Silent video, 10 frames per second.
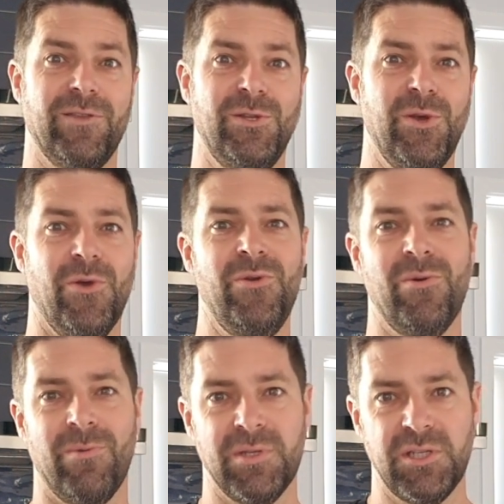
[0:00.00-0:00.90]
to do
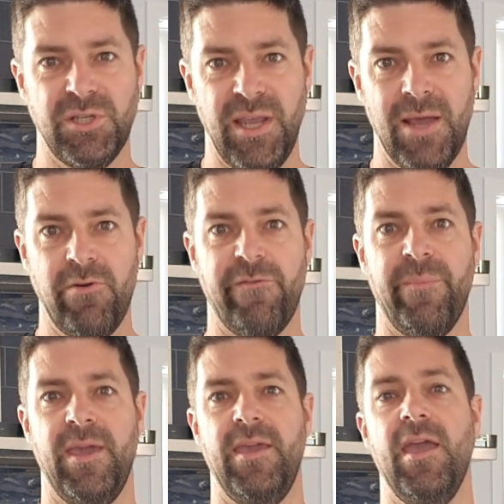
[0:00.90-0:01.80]
was share with
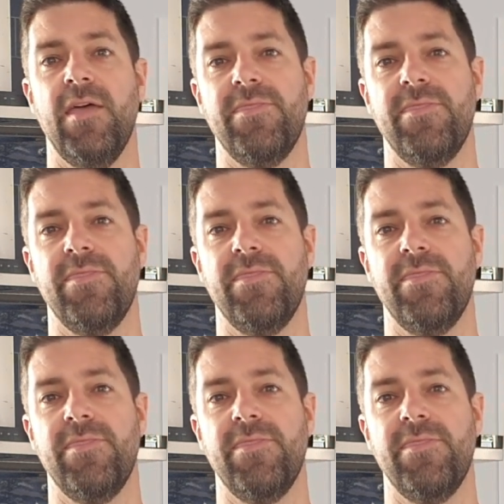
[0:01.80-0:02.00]
me